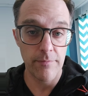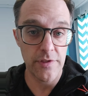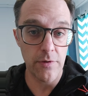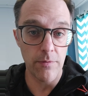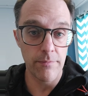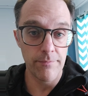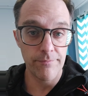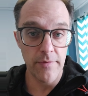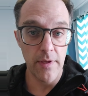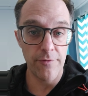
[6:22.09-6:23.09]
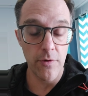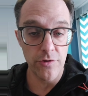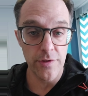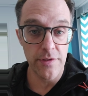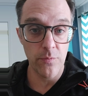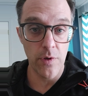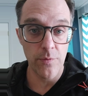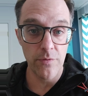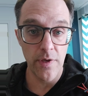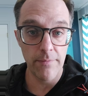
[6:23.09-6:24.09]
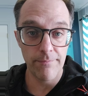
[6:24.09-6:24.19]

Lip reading: So if you're interested in what we're doing,